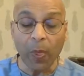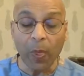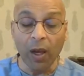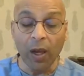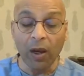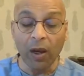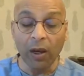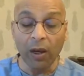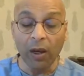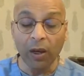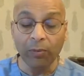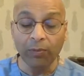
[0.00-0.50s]

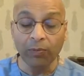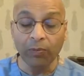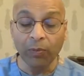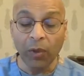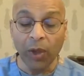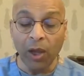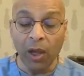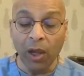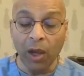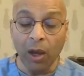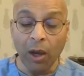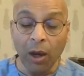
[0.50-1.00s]
Uh,
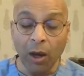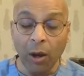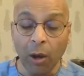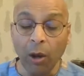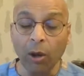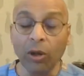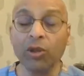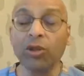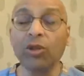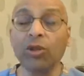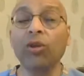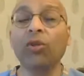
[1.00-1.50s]

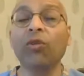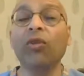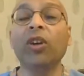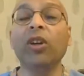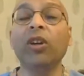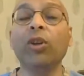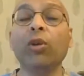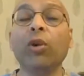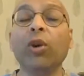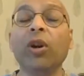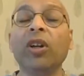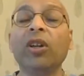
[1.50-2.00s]
Also, when
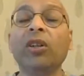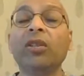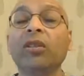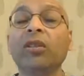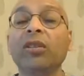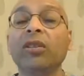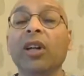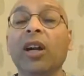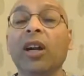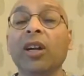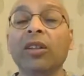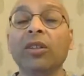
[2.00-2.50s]
you are
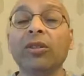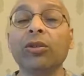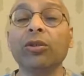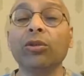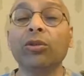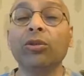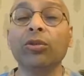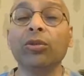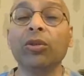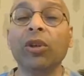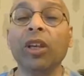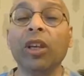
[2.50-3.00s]
starting
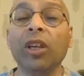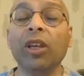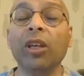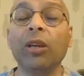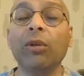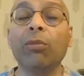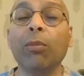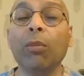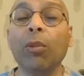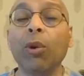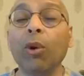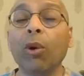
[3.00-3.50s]
to eat
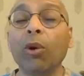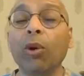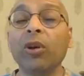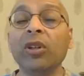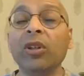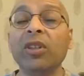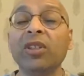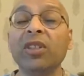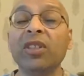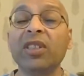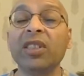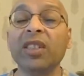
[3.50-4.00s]

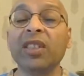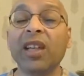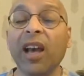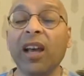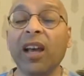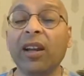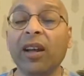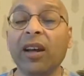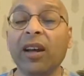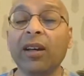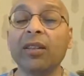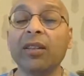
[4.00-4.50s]
more
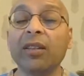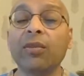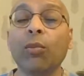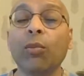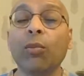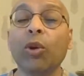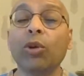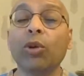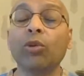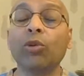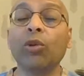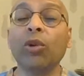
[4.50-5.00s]
salads,
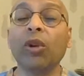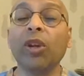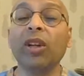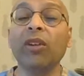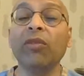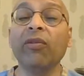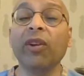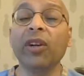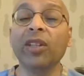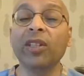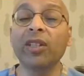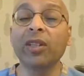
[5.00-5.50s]
more green
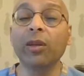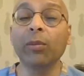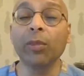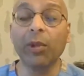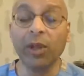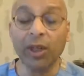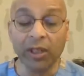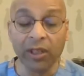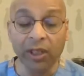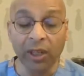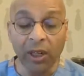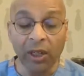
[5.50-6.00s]

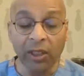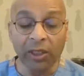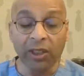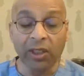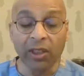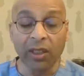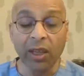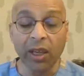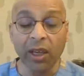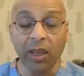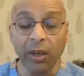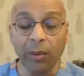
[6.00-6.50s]
vegetables,
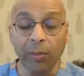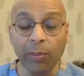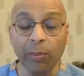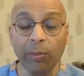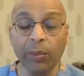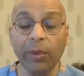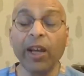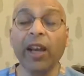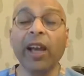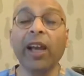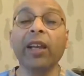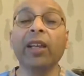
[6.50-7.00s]
skip
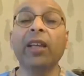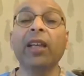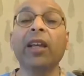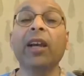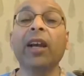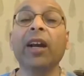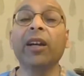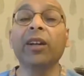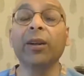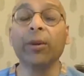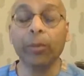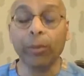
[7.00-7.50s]
any
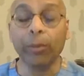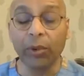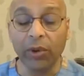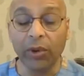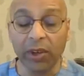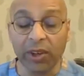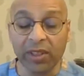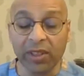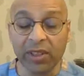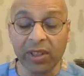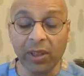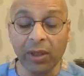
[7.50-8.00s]
kind of
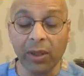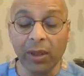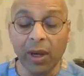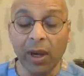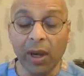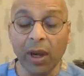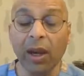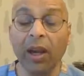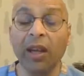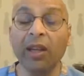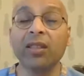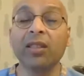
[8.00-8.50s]
dressing
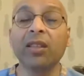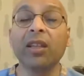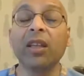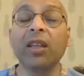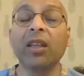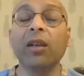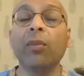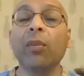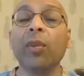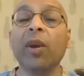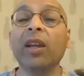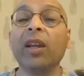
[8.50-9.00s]
and
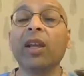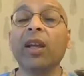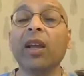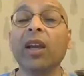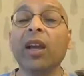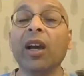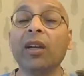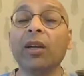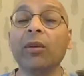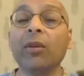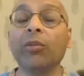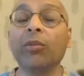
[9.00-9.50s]
skip any
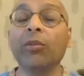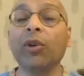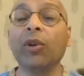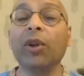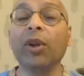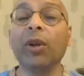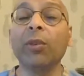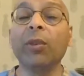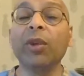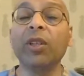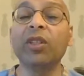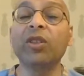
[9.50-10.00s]
kind of
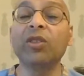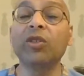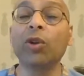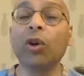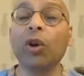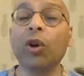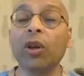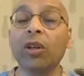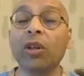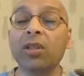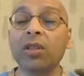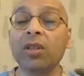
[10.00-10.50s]
creamy
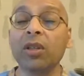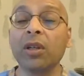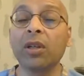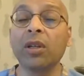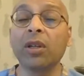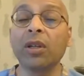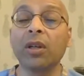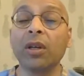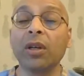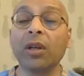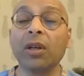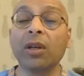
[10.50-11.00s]
sauce,
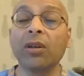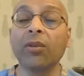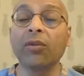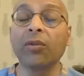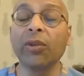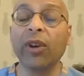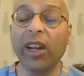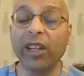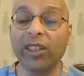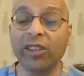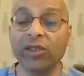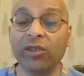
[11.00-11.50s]

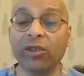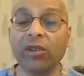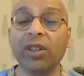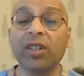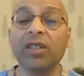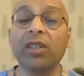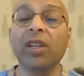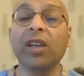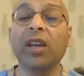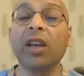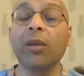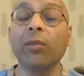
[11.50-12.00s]
ranch
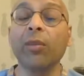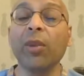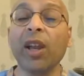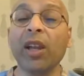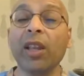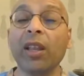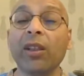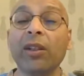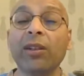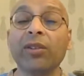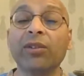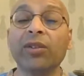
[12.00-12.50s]
dressing, and
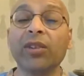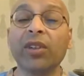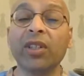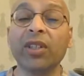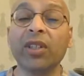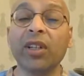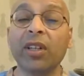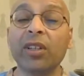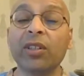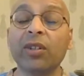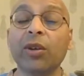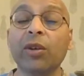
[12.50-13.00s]
many other dressings,